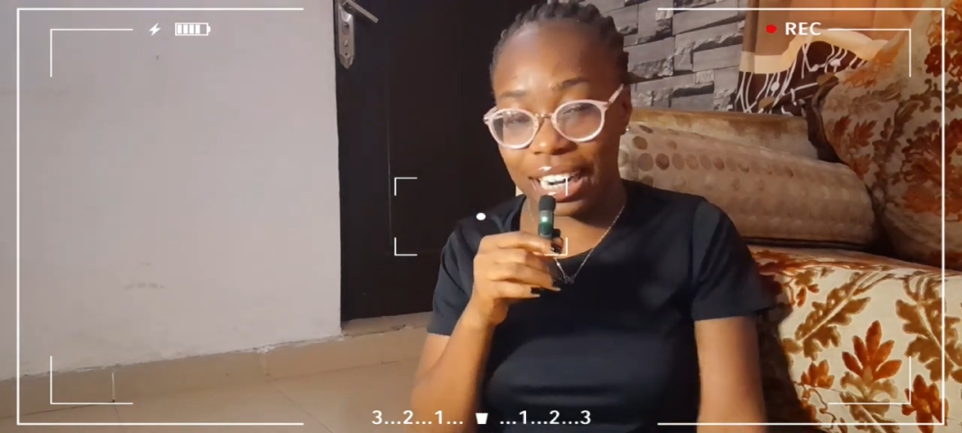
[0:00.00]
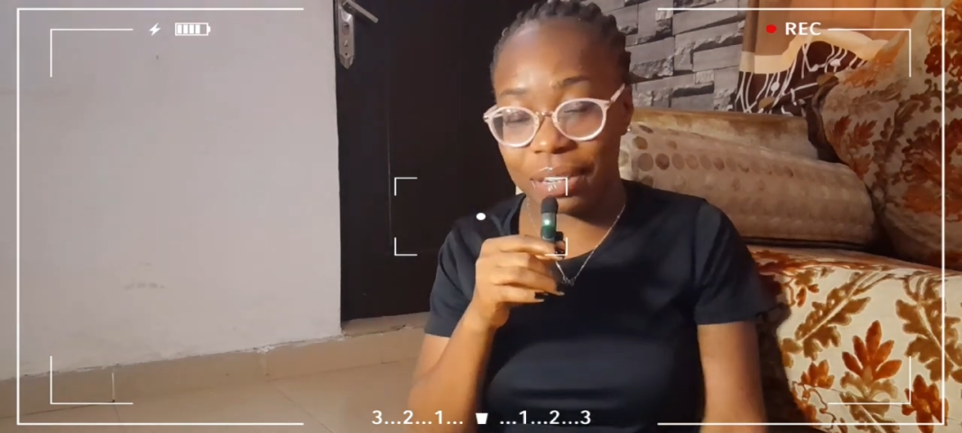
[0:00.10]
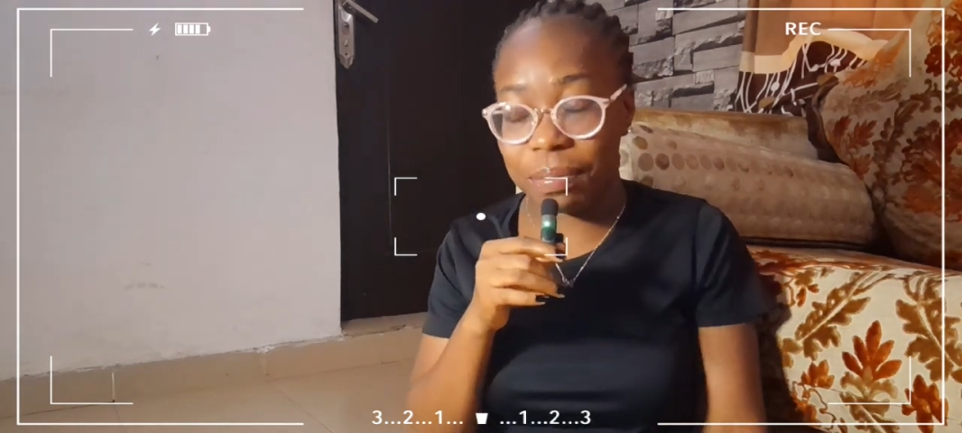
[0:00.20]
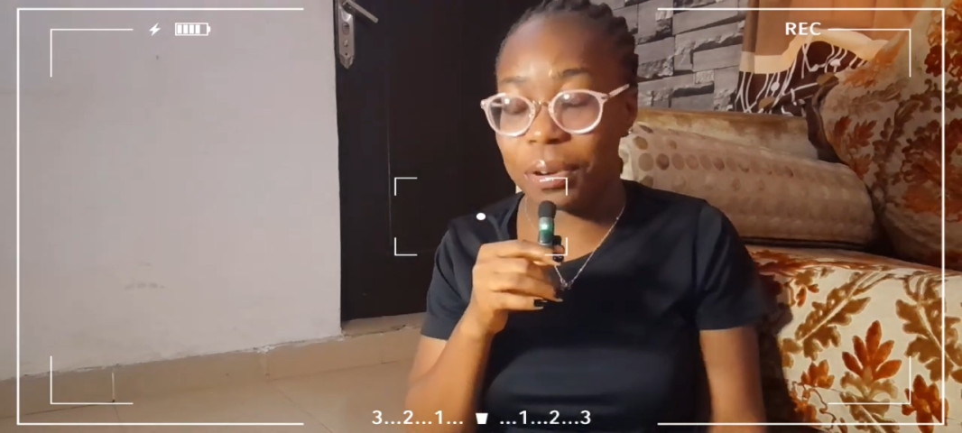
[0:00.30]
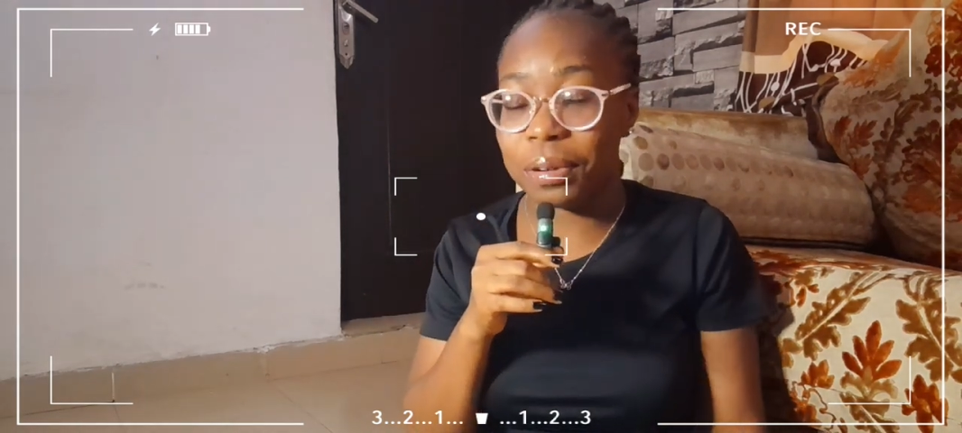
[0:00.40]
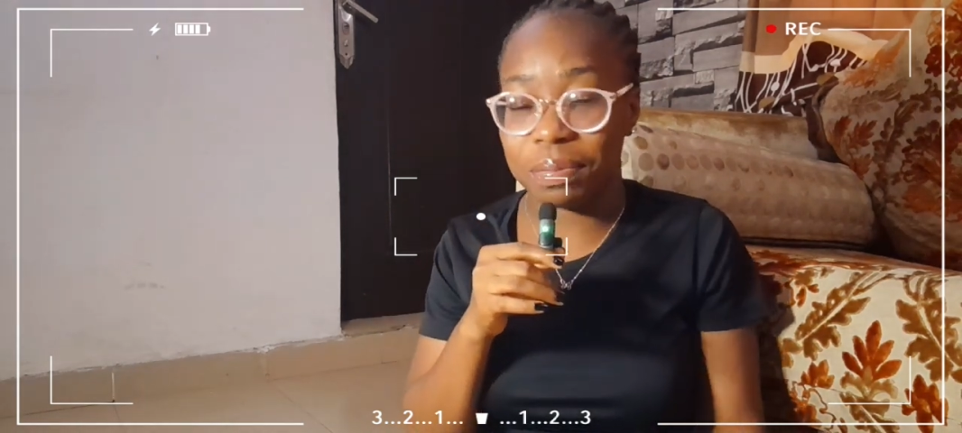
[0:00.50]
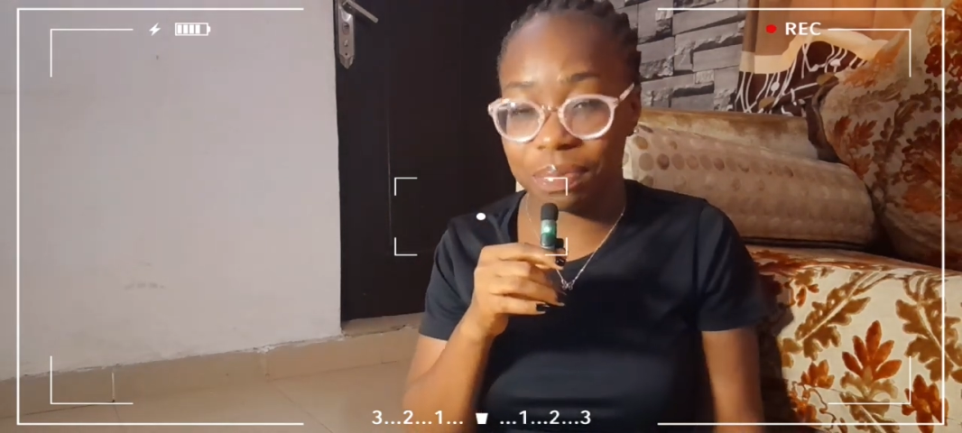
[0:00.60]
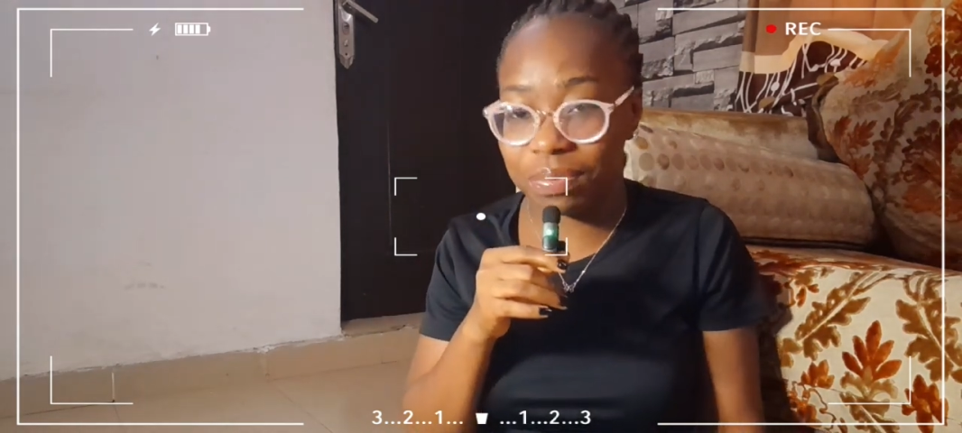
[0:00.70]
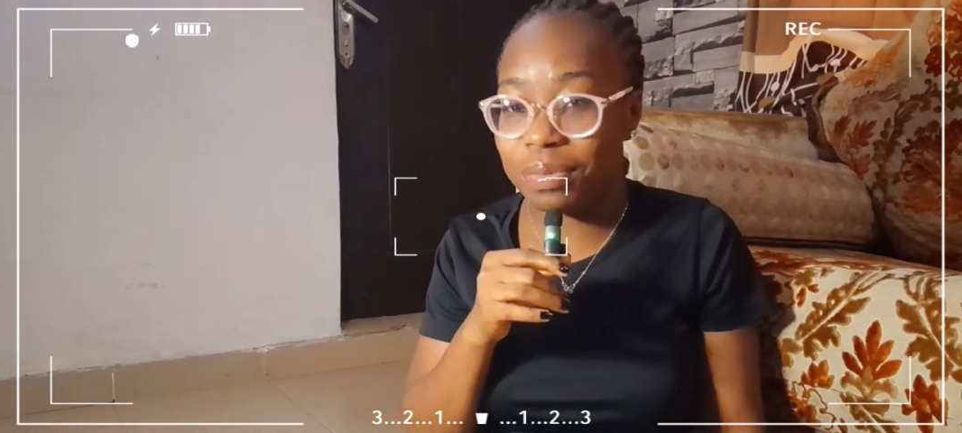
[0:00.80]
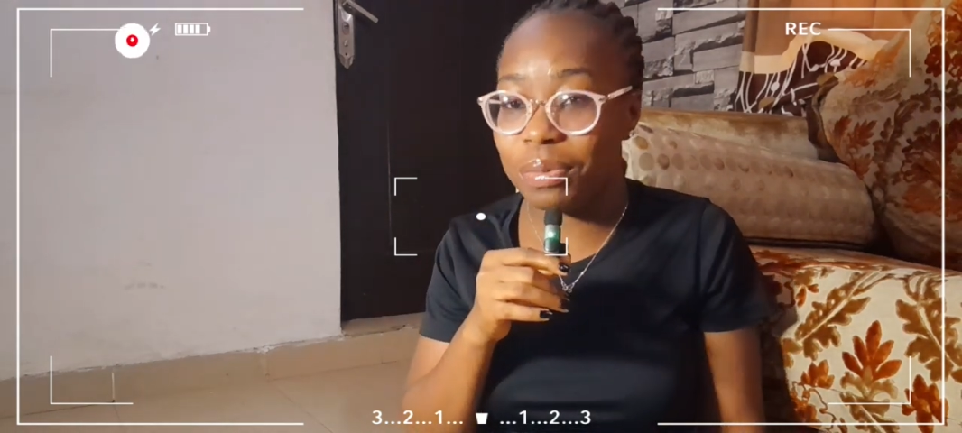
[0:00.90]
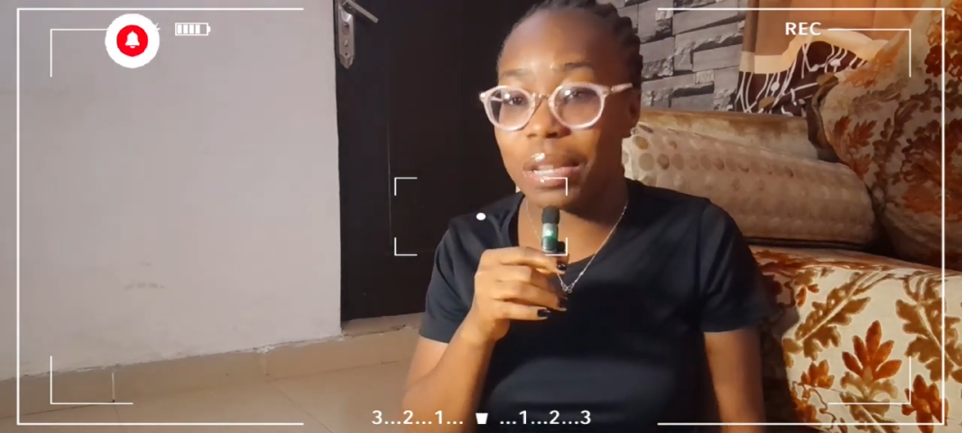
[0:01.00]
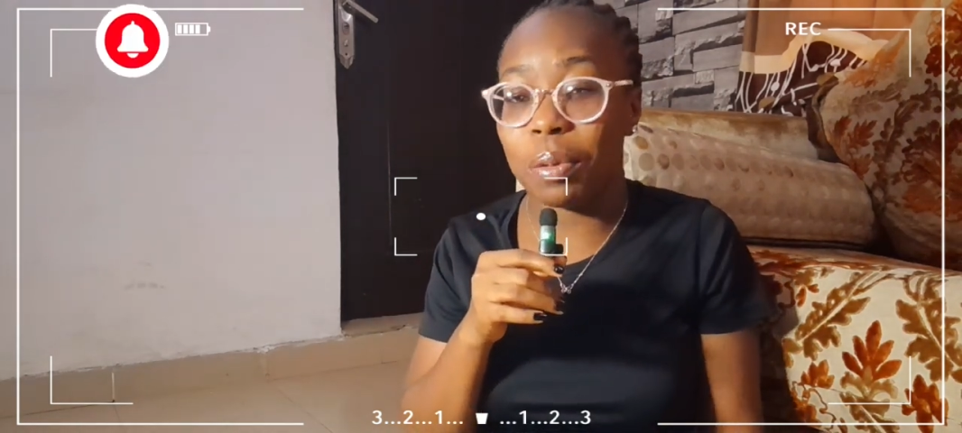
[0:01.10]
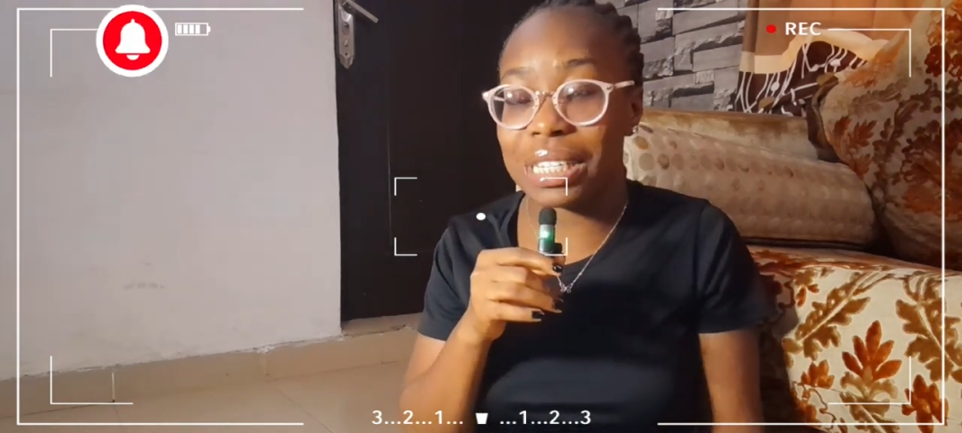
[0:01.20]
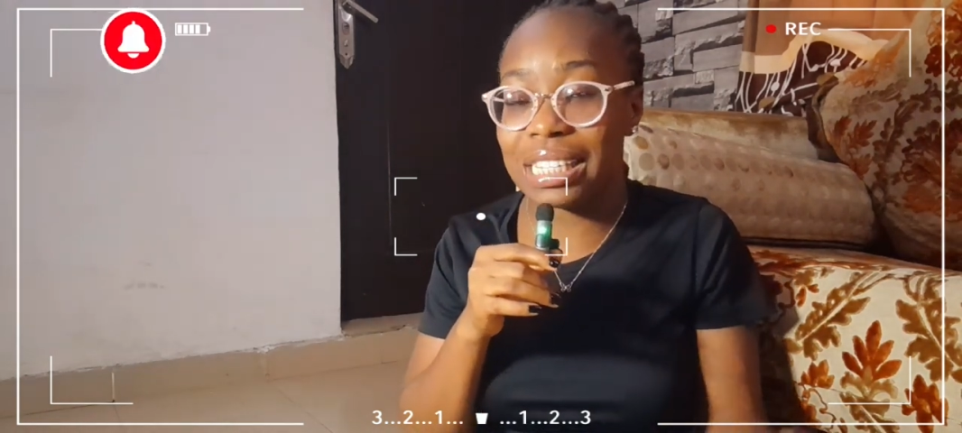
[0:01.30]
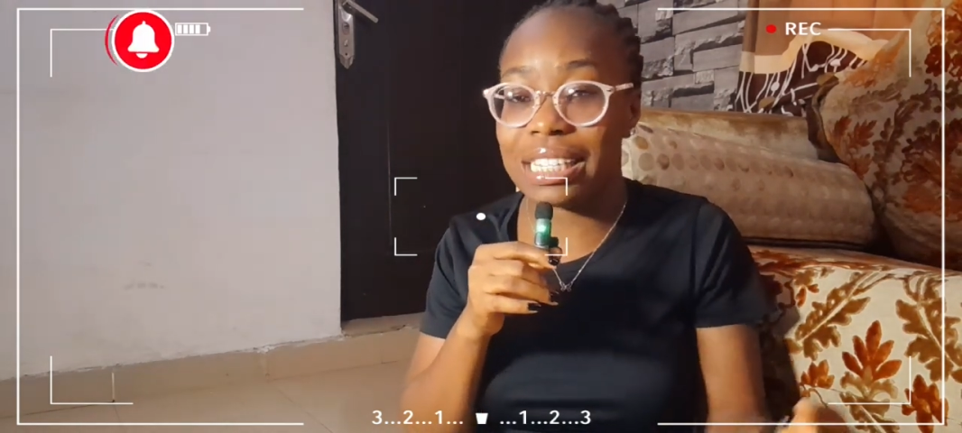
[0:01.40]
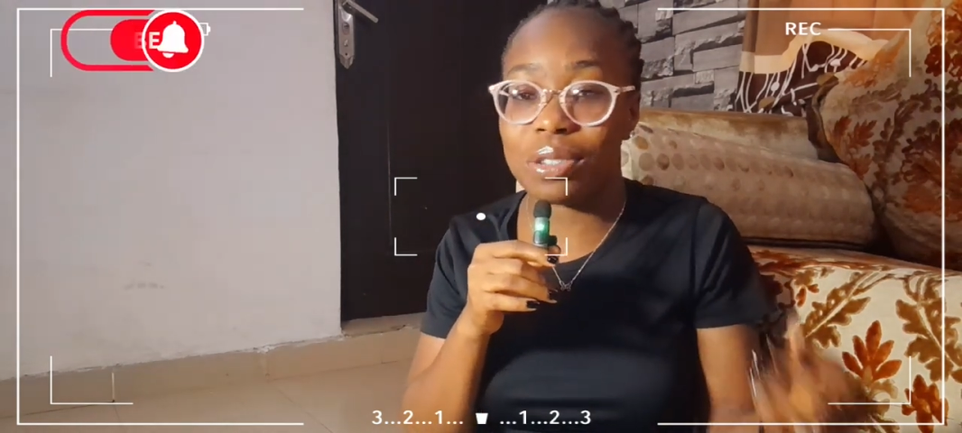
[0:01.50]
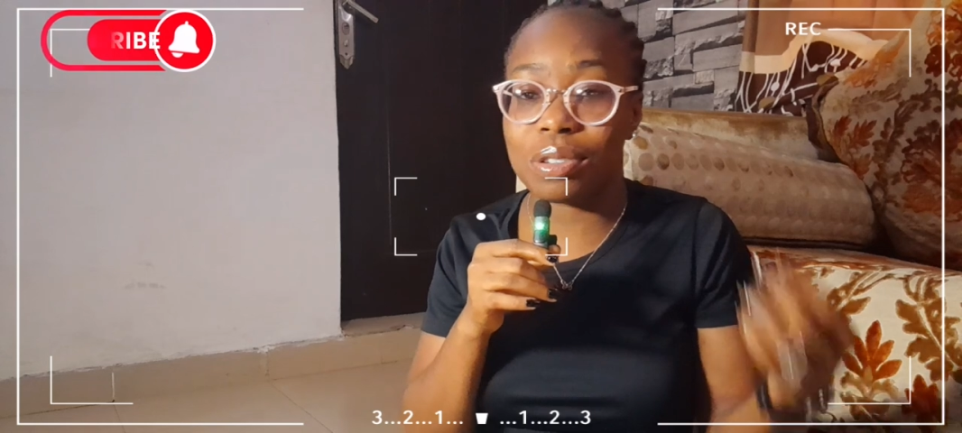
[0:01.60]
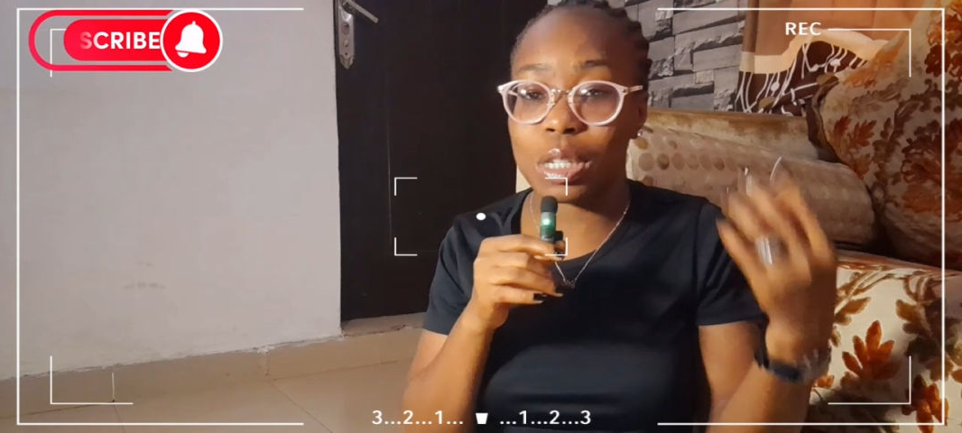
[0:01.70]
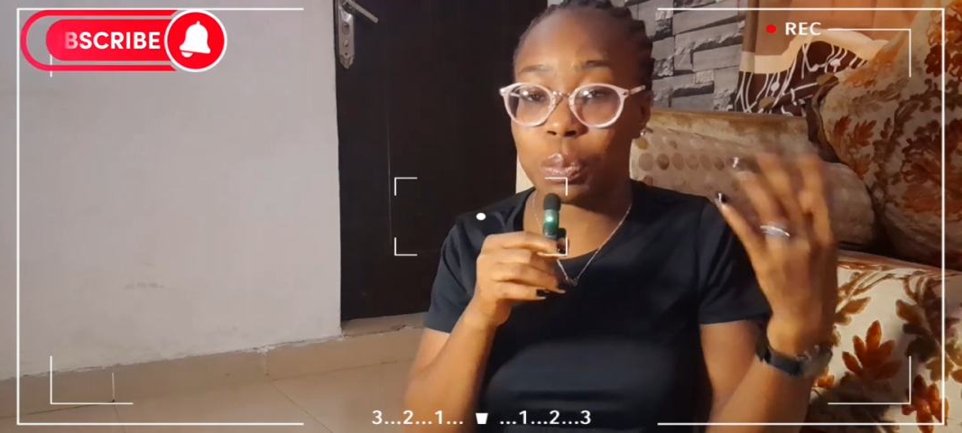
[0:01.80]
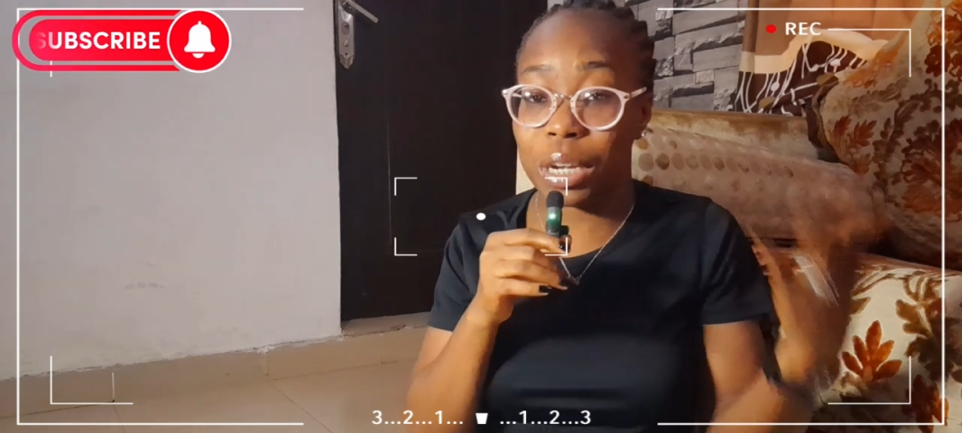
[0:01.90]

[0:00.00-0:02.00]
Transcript: But we still need to speak